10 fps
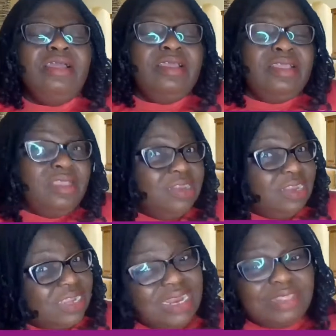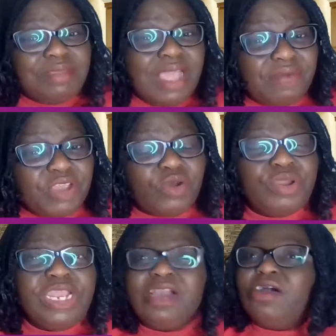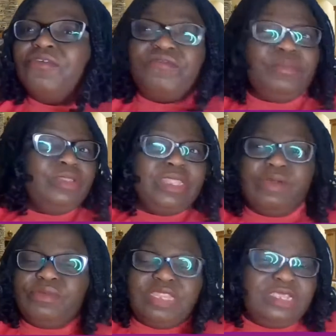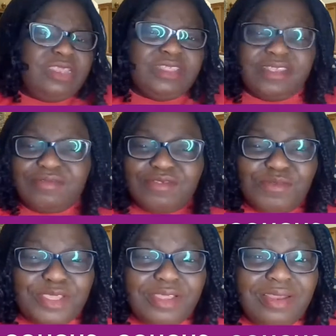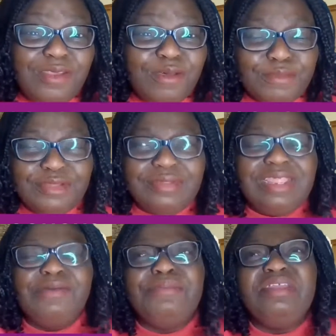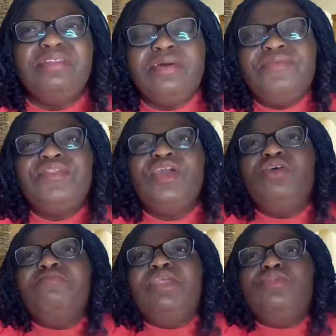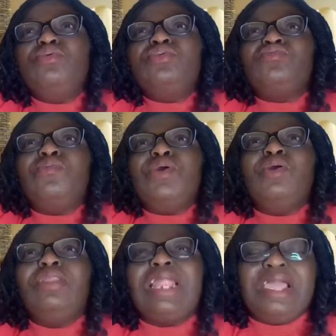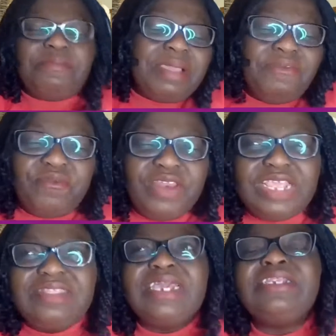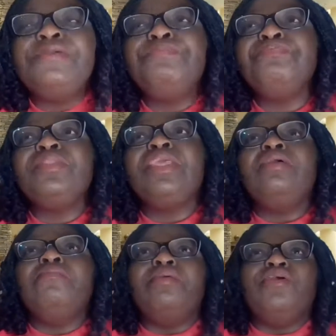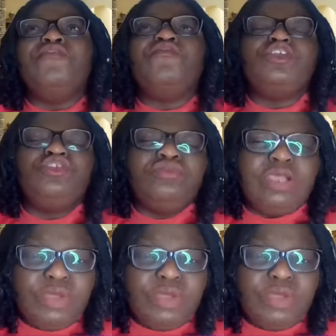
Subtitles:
the child has been having chronic cough, but the chest x-ray will be normal. There will be nothing, or it may look what we call hyperinflated. But for children with